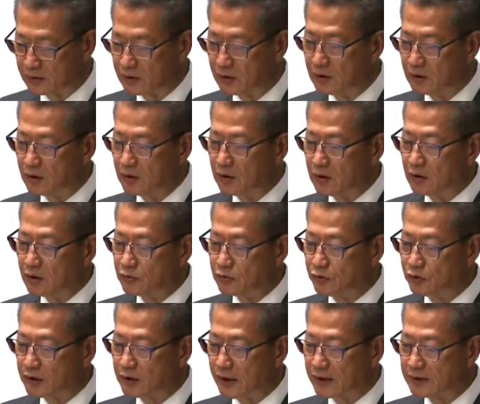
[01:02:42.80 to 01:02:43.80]
Works have
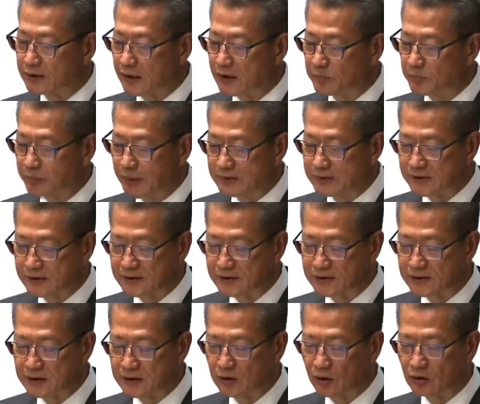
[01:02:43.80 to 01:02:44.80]
already
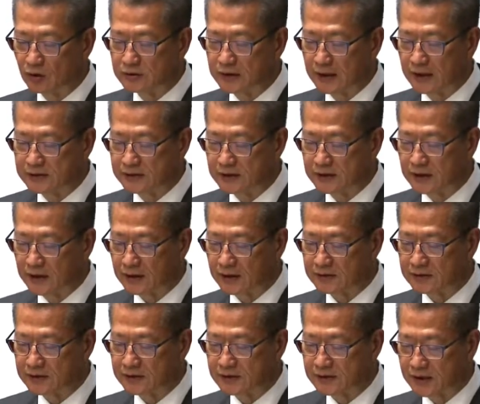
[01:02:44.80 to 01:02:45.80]
commenced. The first
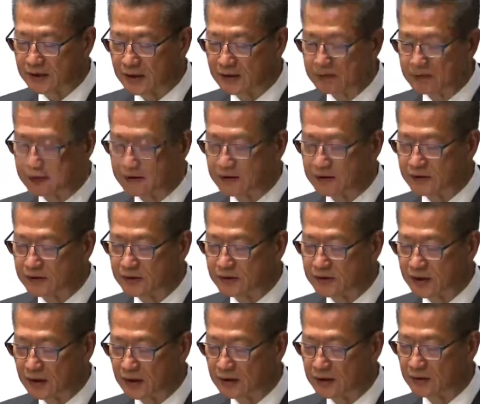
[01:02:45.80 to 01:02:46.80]
batch of
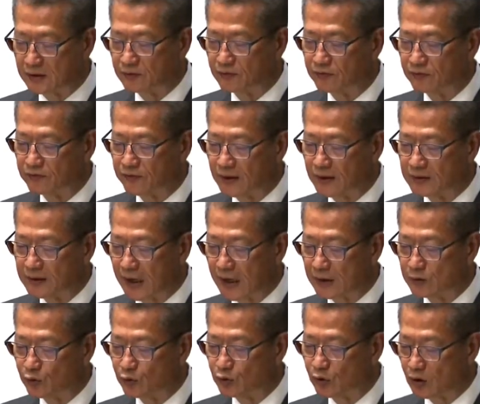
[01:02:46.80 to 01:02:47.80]
facilities is expected to be
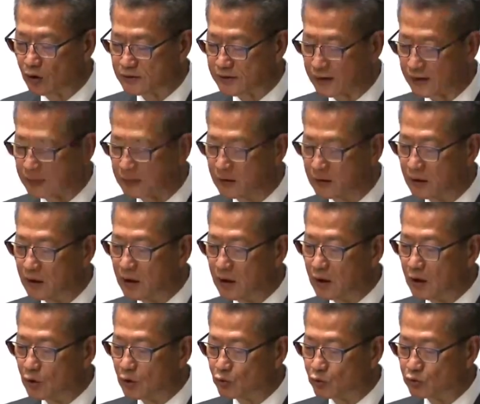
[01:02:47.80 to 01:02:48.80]
completed in phases from
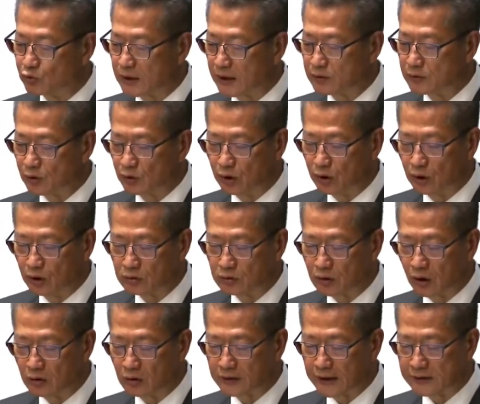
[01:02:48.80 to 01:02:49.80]
2024 to
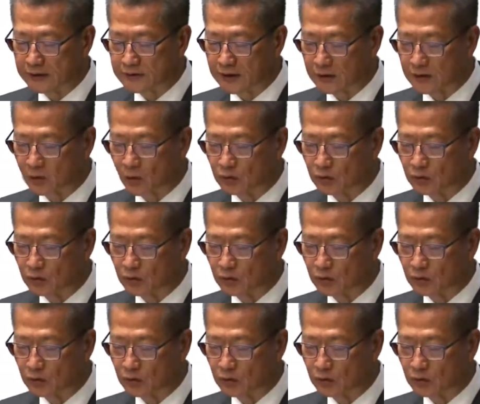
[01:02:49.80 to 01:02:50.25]
27.